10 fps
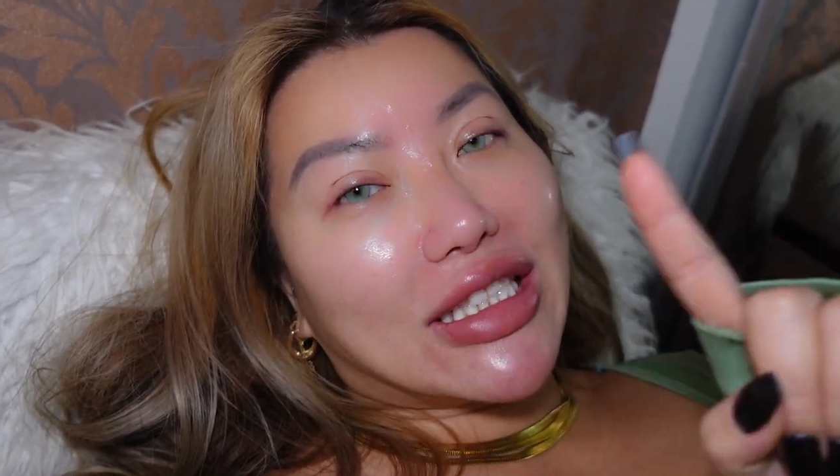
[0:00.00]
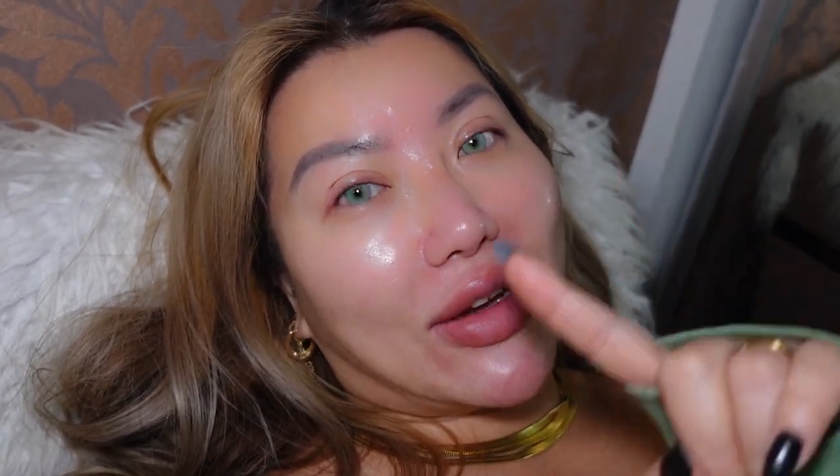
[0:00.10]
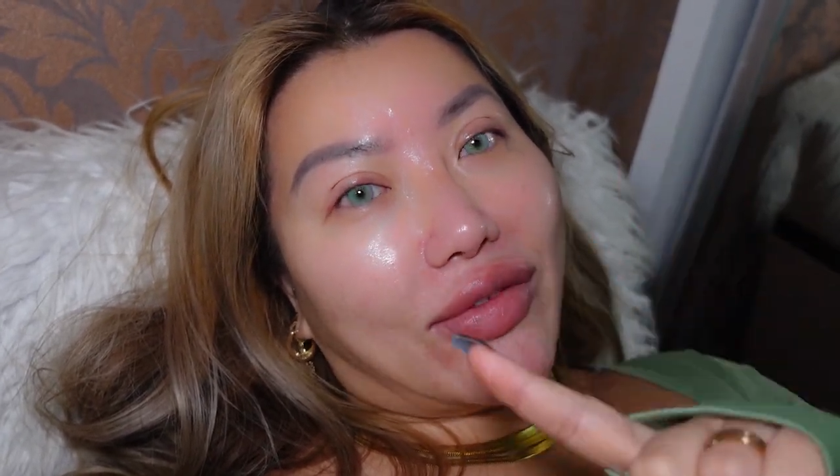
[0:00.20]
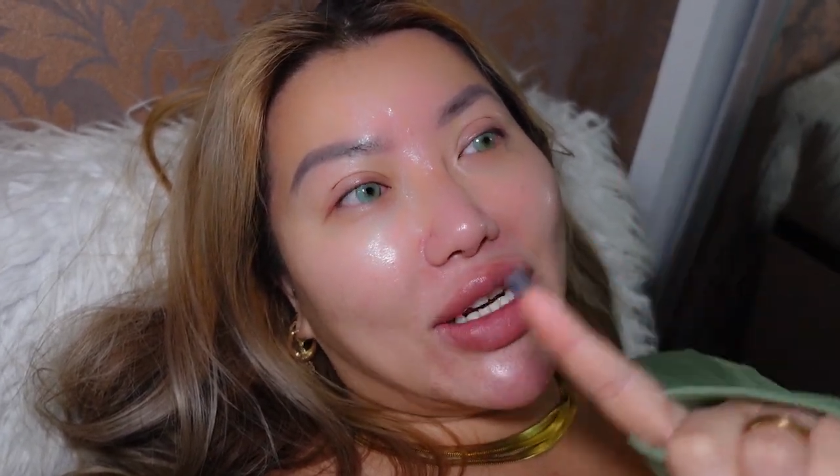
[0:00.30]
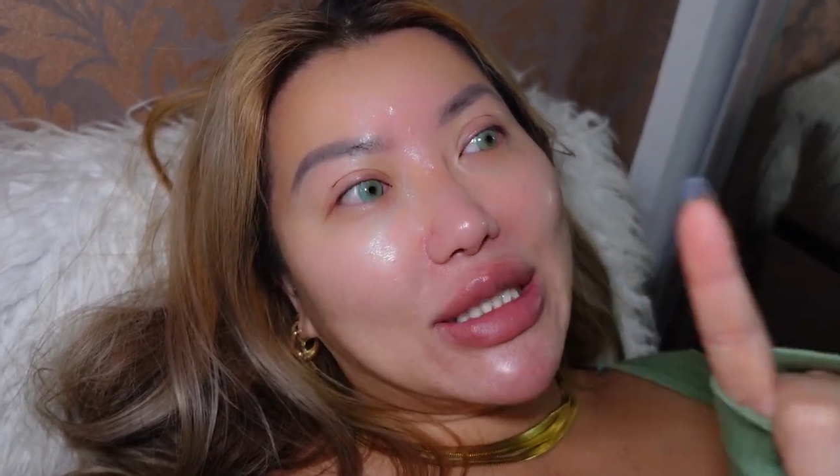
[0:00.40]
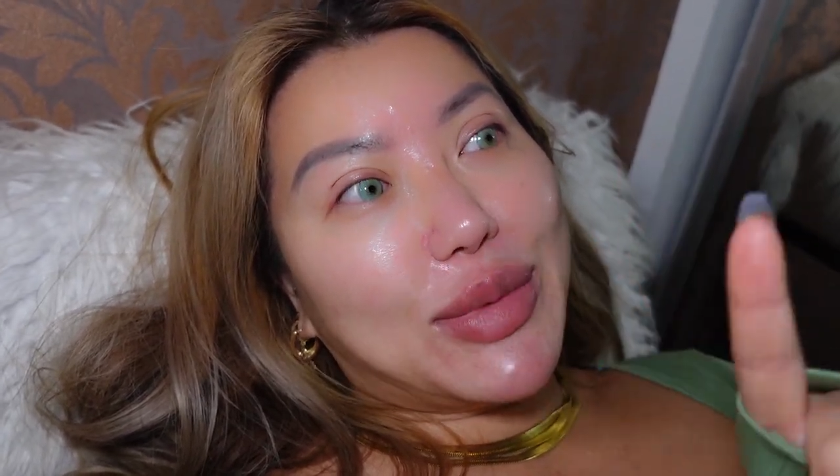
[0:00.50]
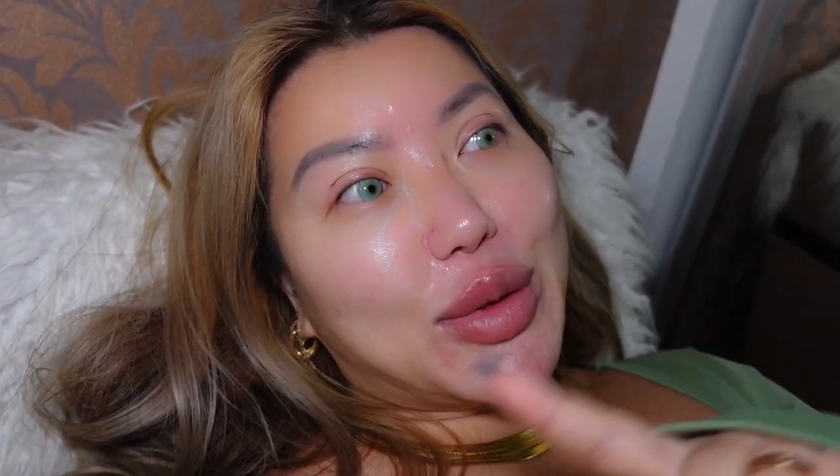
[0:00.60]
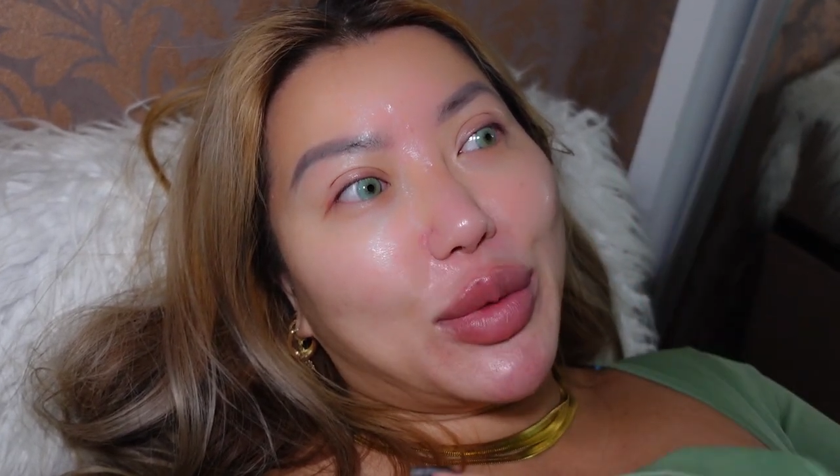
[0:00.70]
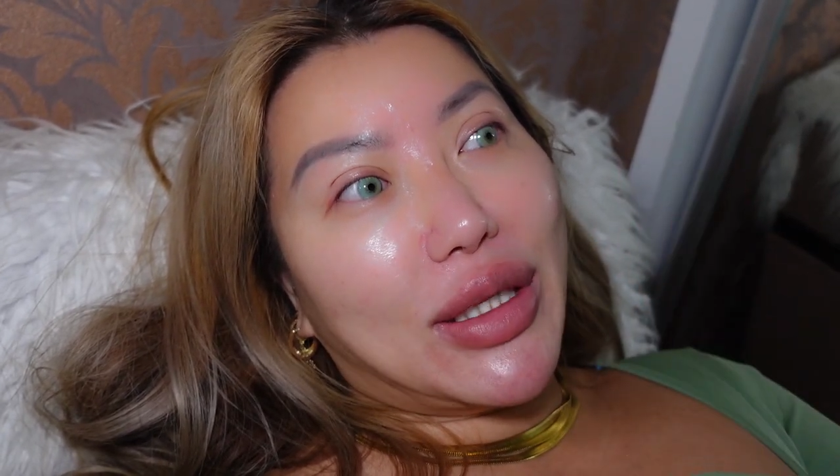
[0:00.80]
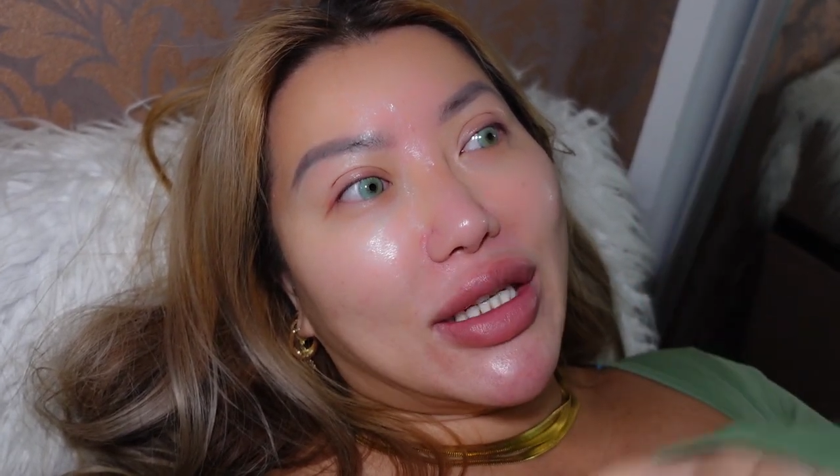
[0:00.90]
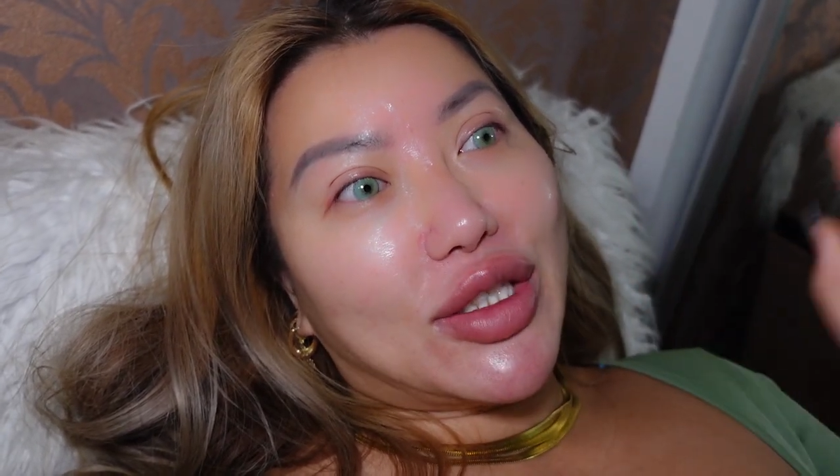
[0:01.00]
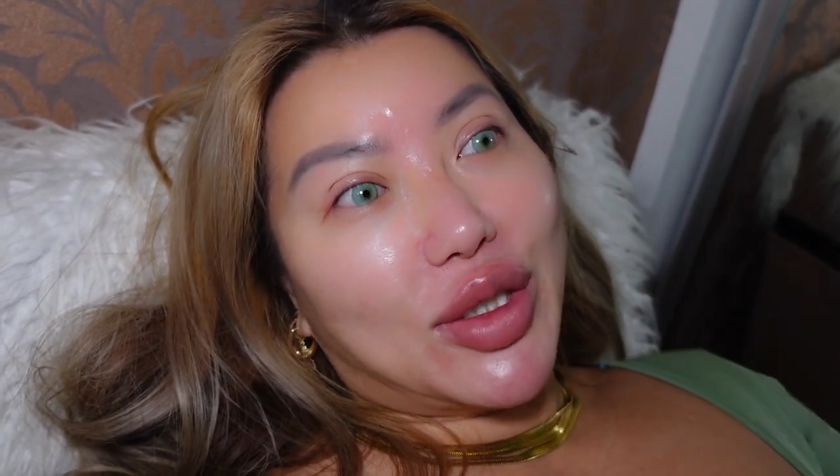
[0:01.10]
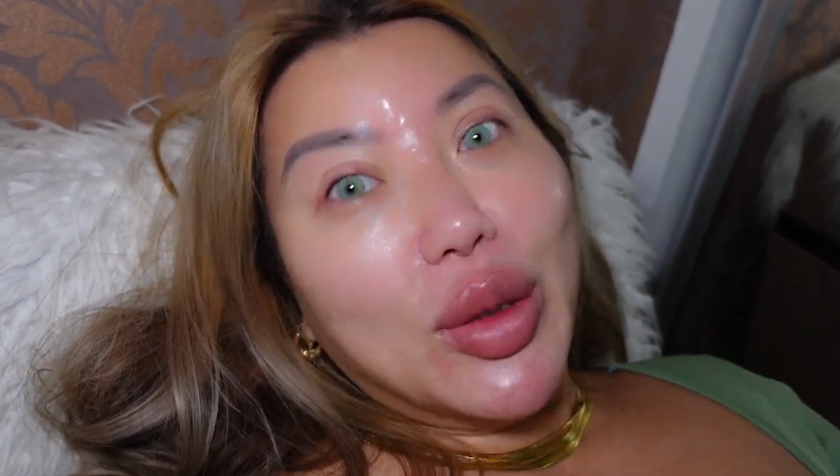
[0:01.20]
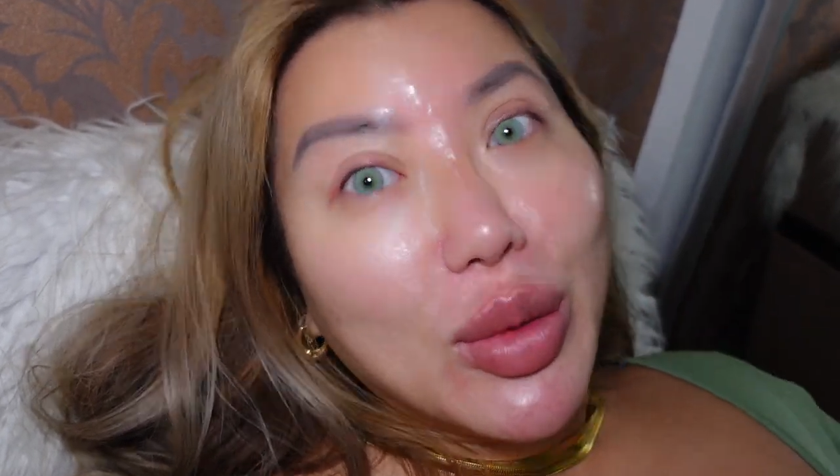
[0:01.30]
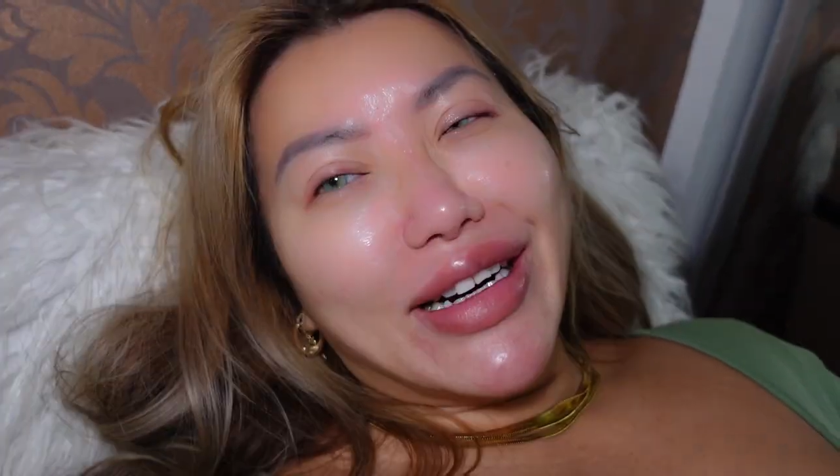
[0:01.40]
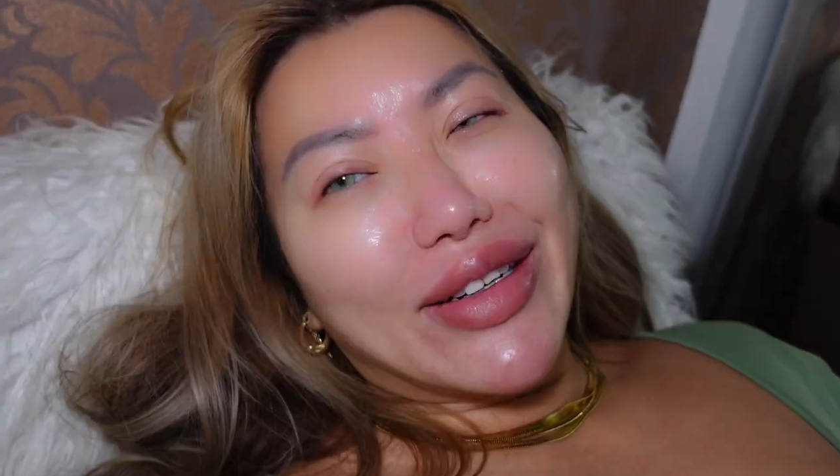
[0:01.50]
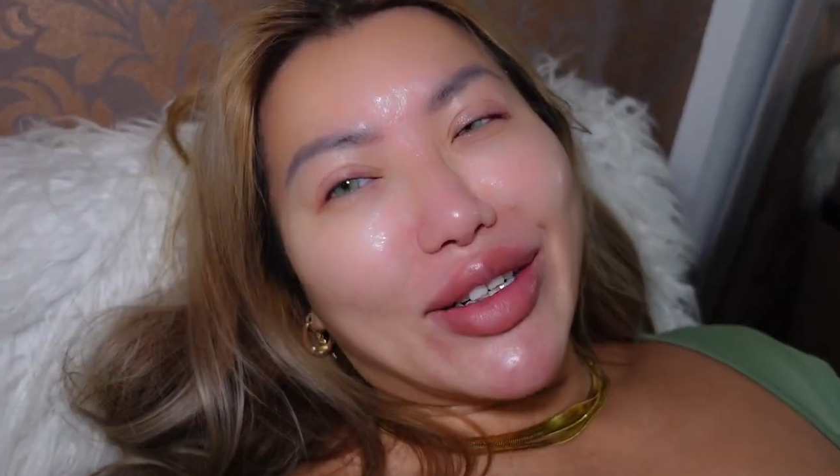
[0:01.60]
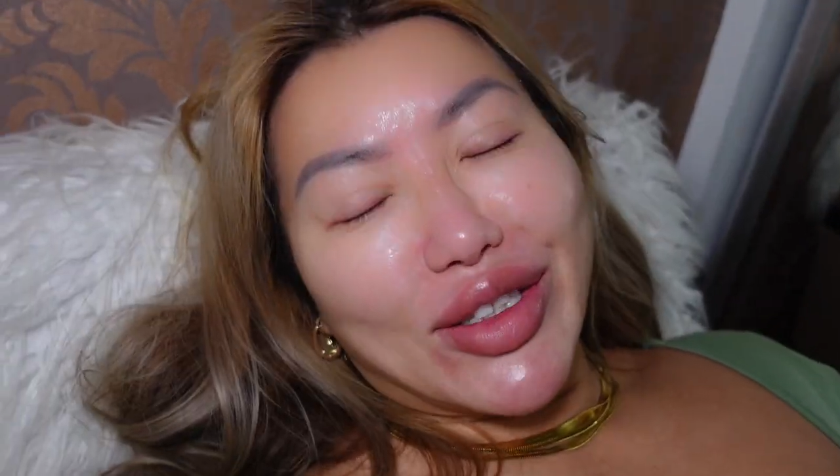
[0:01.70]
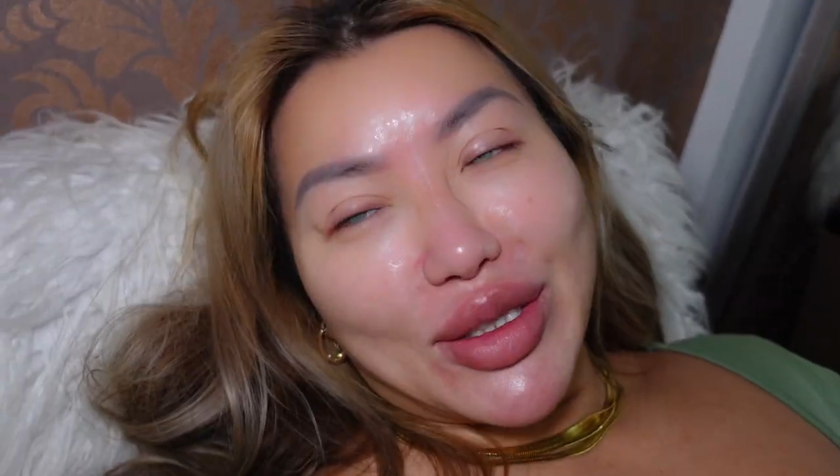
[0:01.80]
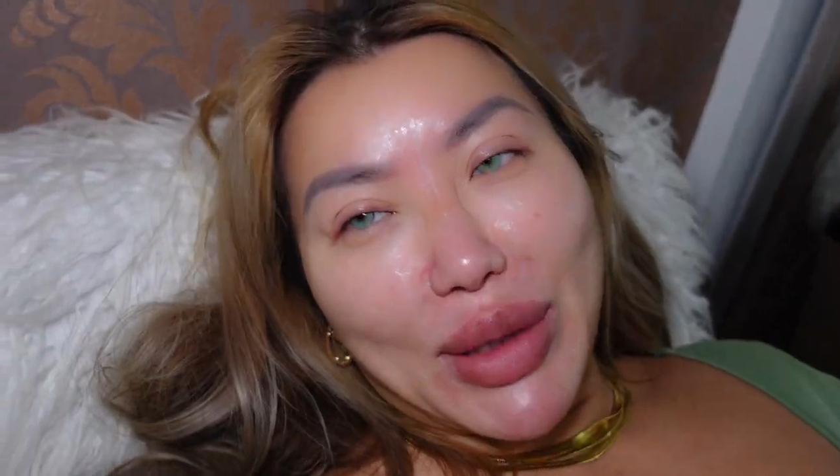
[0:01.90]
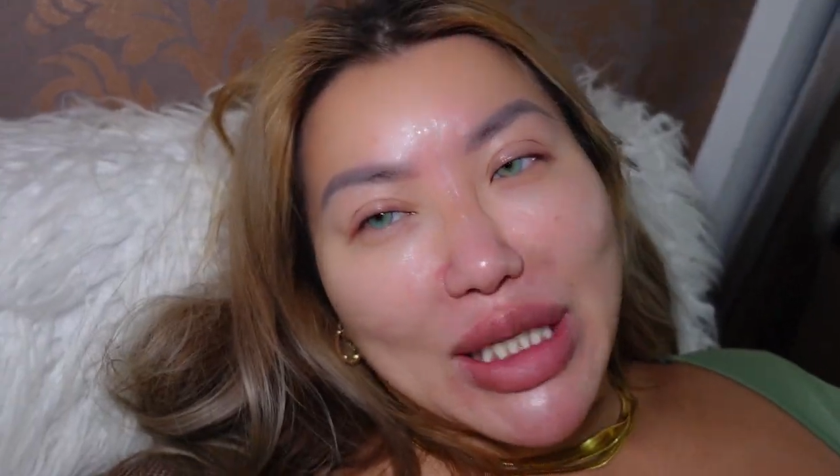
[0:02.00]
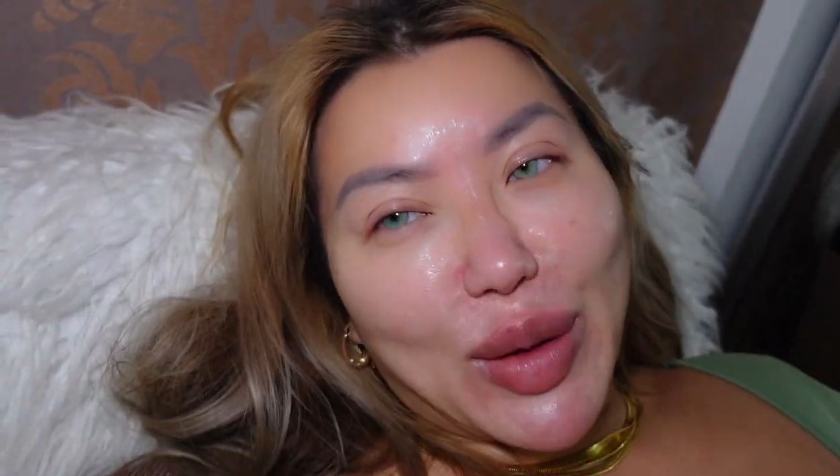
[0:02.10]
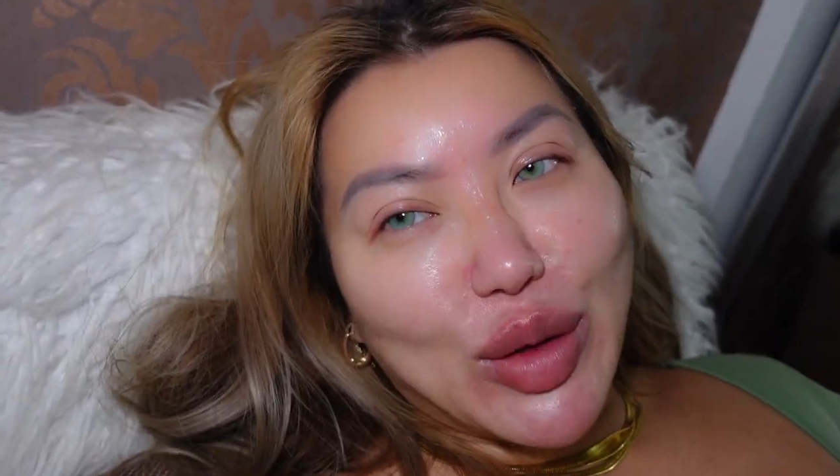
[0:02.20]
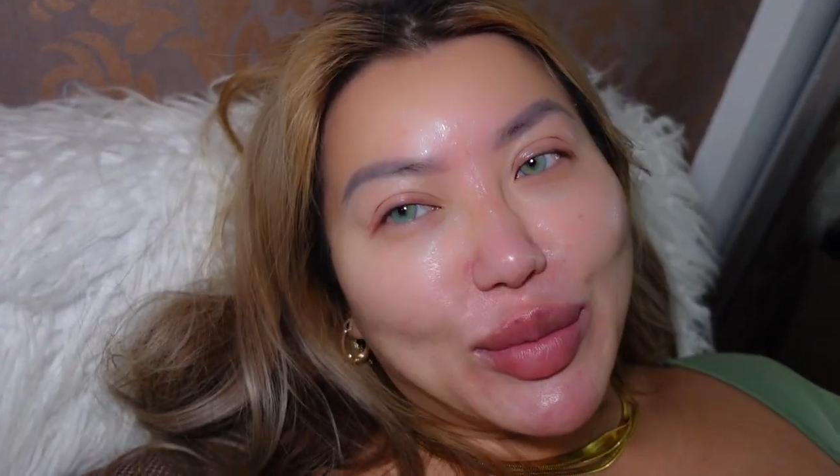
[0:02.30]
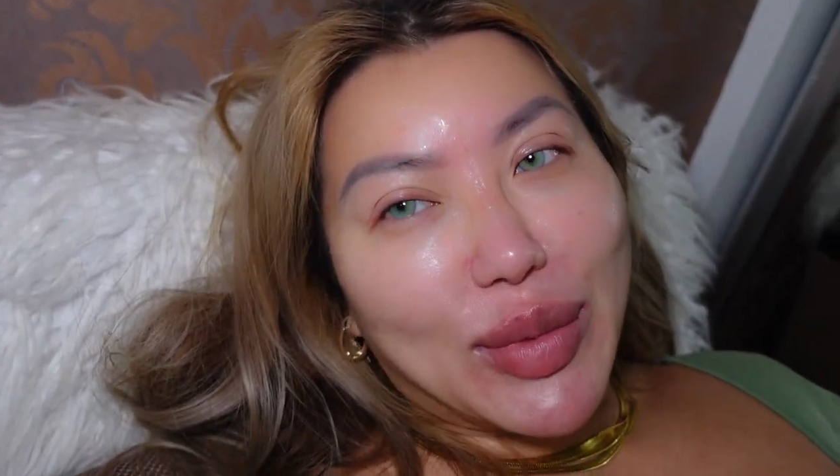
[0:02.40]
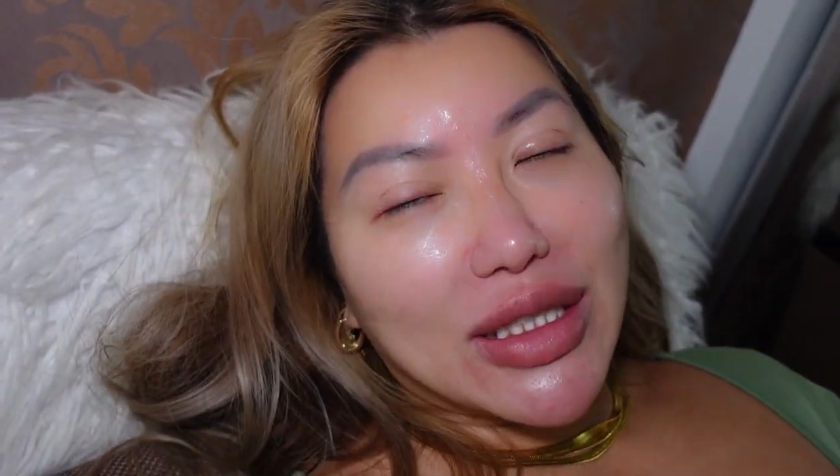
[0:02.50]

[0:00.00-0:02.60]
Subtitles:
difference between the two. Oh gosh, I'm exposing